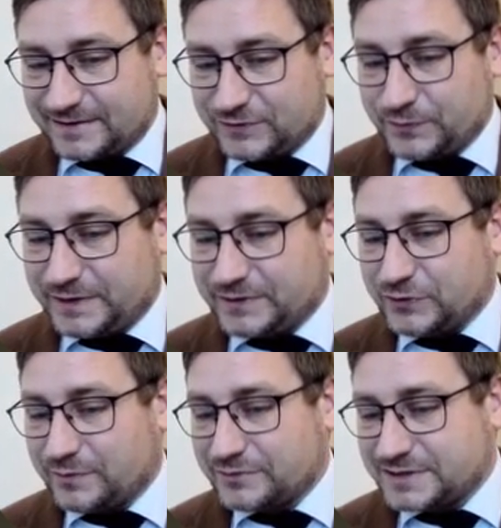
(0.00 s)
to meet
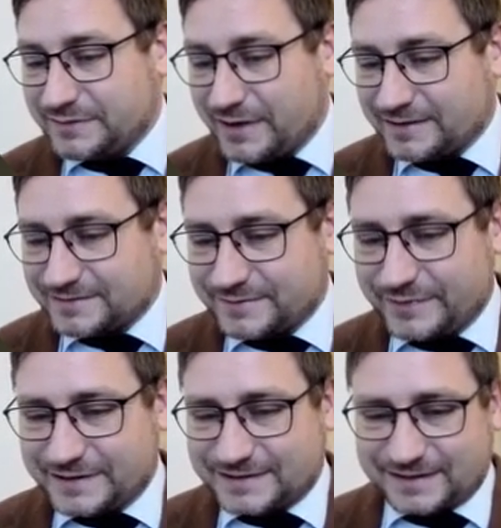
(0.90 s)
tomorrow's demands,
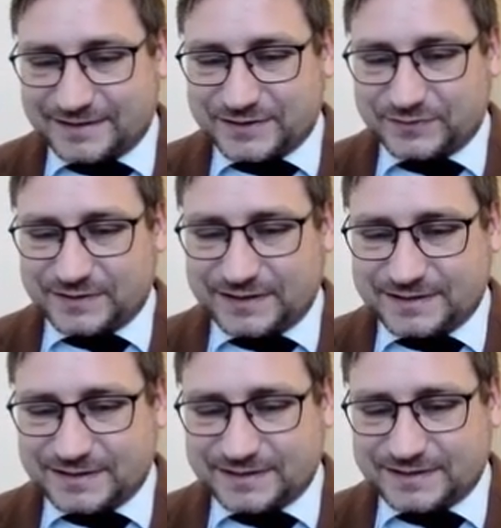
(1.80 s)
basically. So
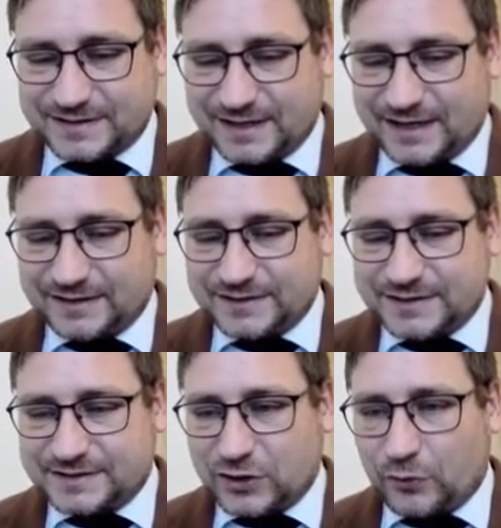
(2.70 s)
this is
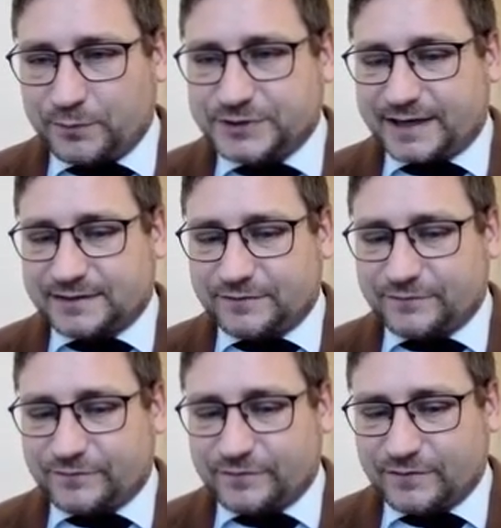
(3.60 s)
the objective